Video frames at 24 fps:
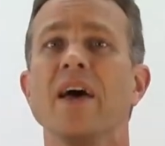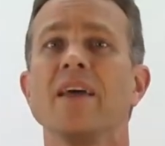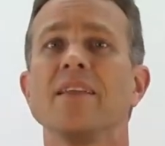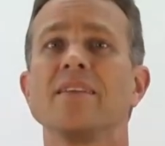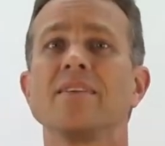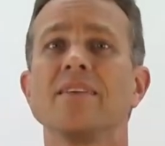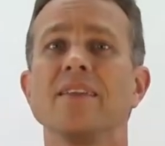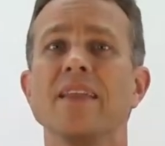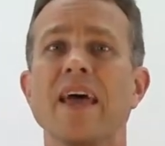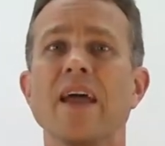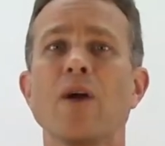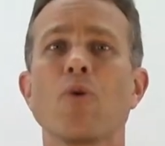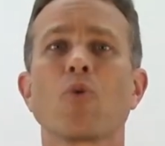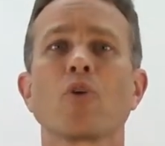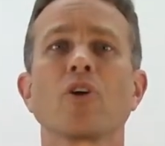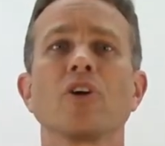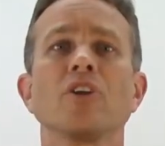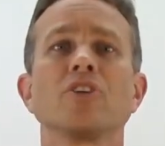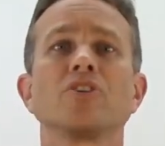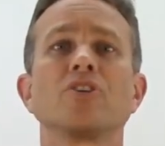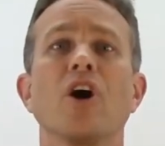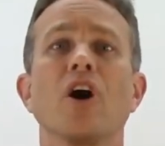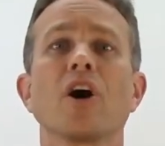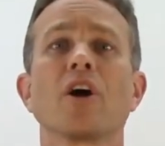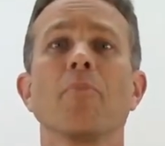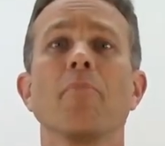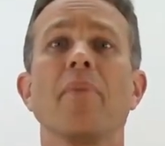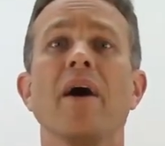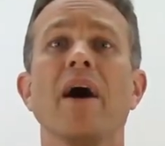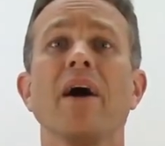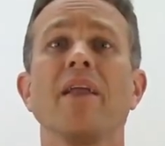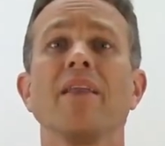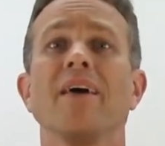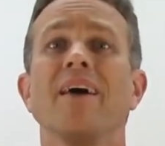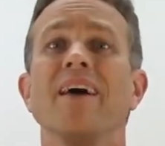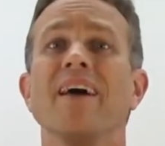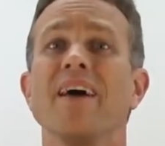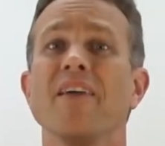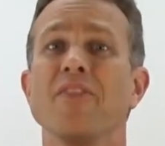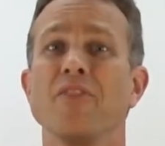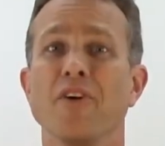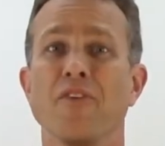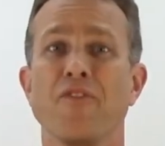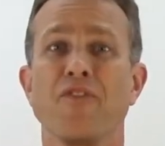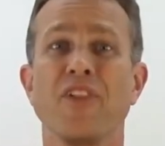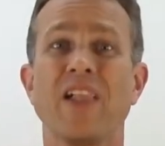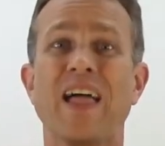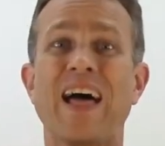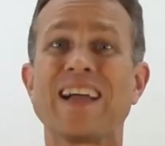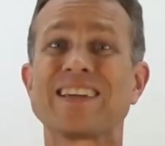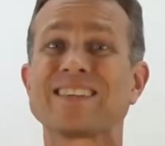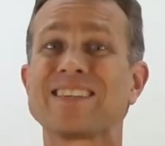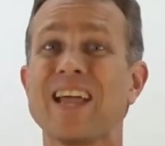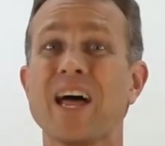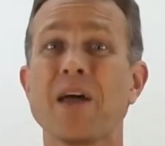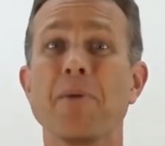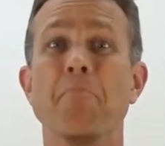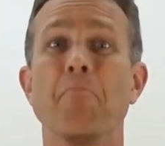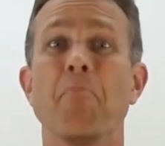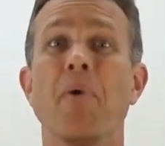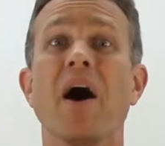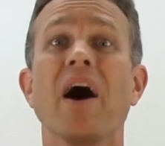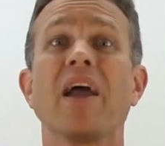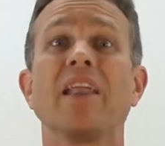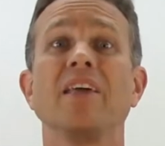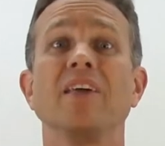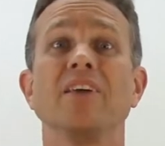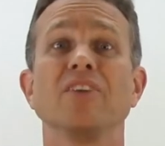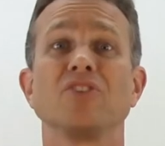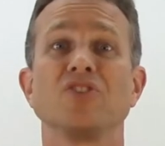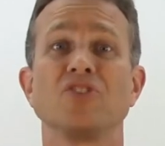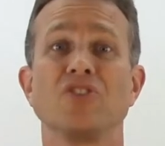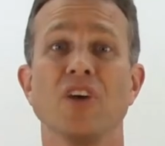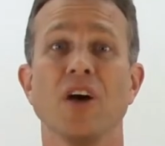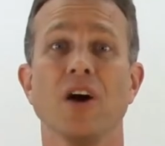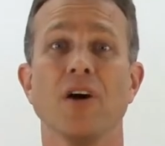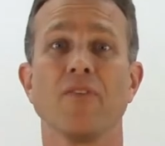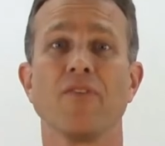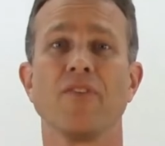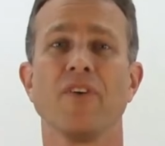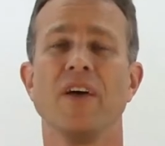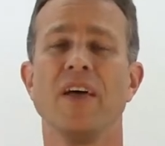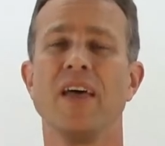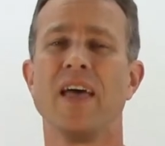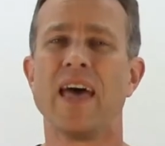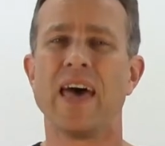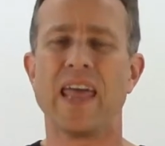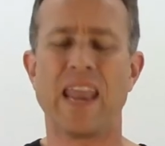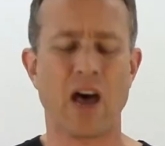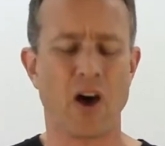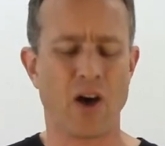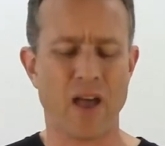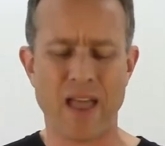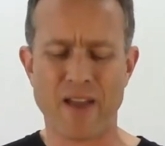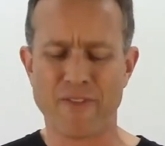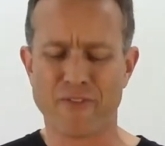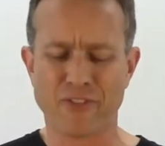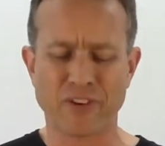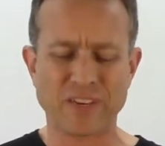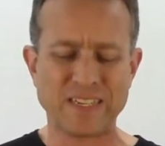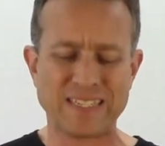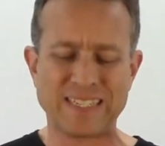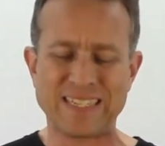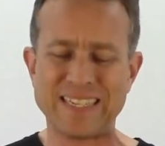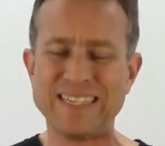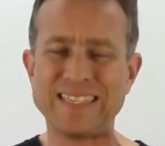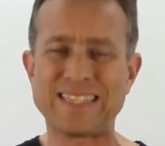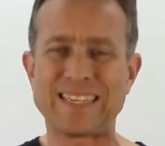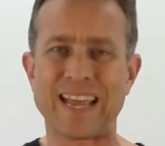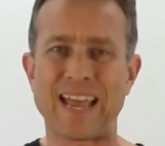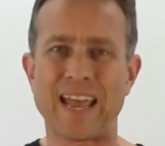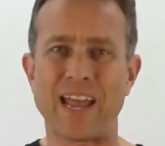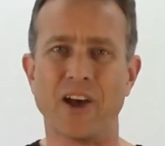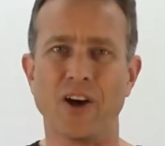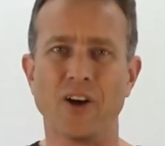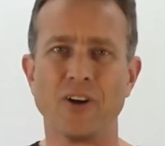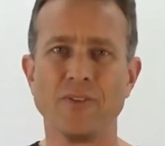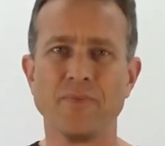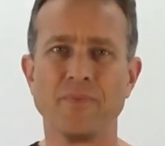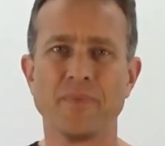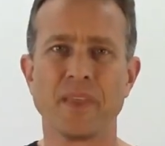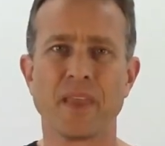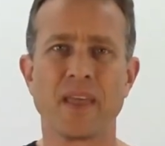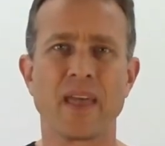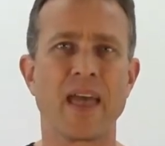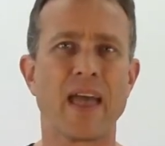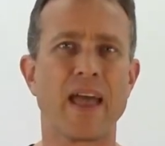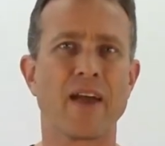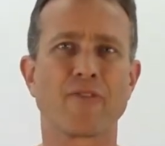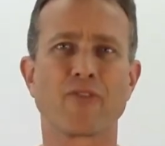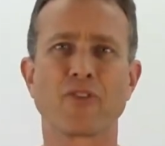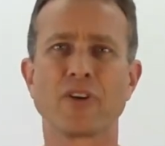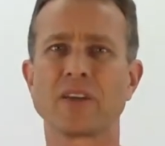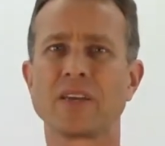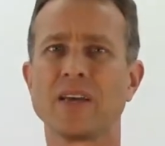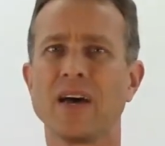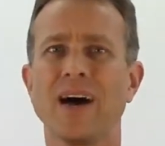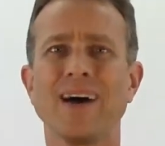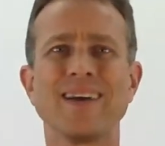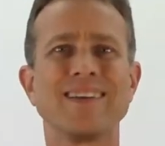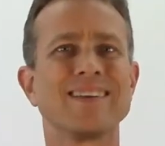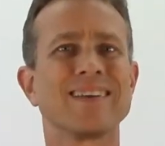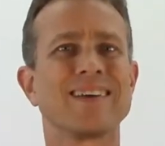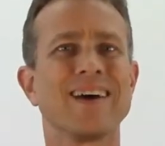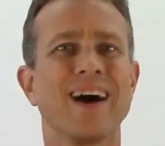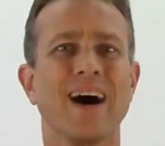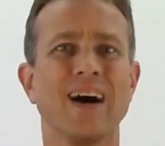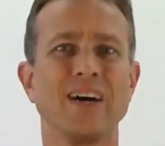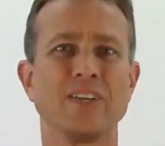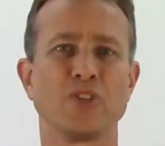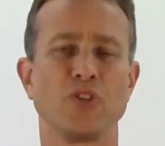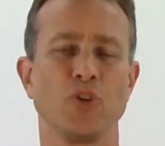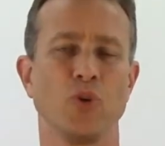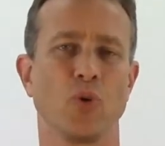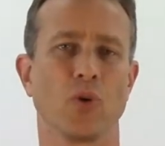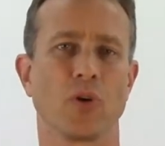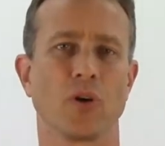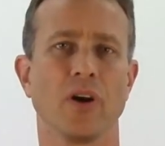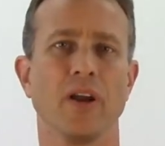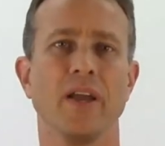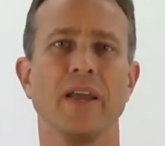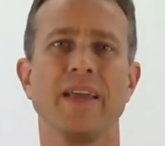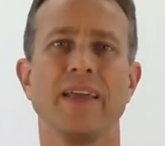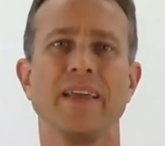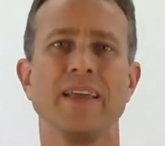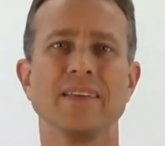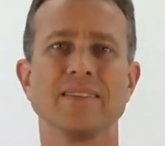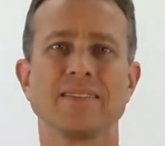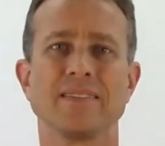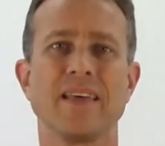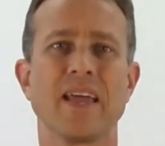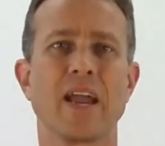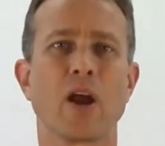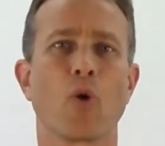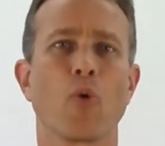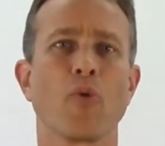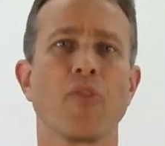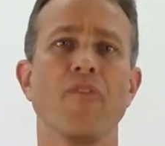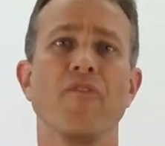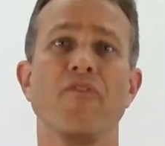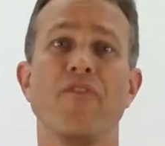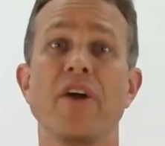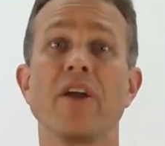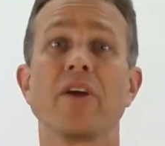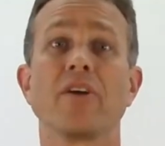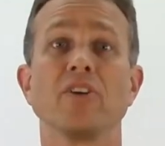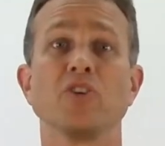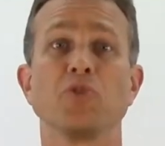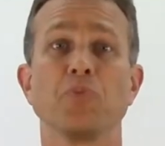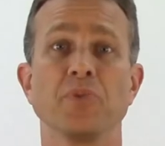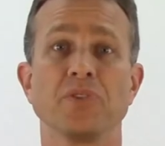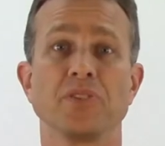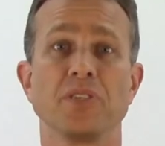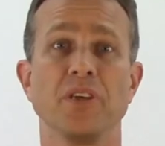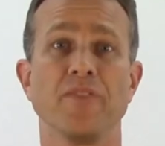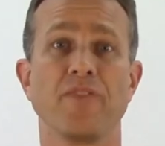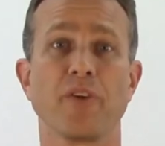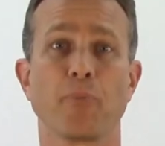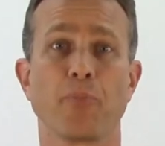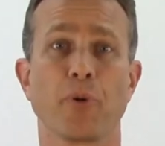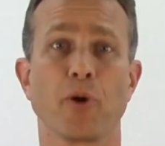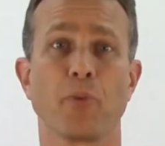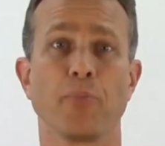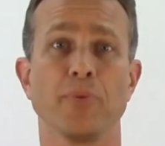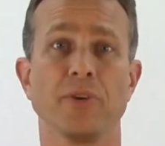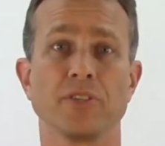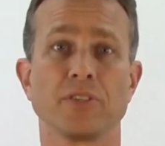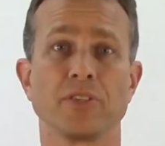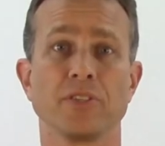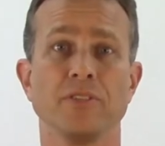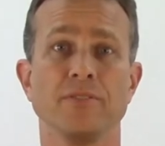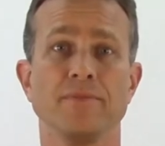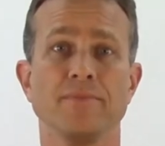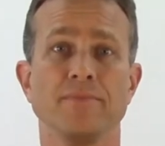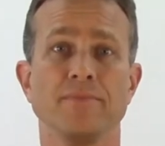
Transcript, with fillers: Today we're going to talk about the flashlight body itself and how every detail, every cut and contour is there with a very specific purpose.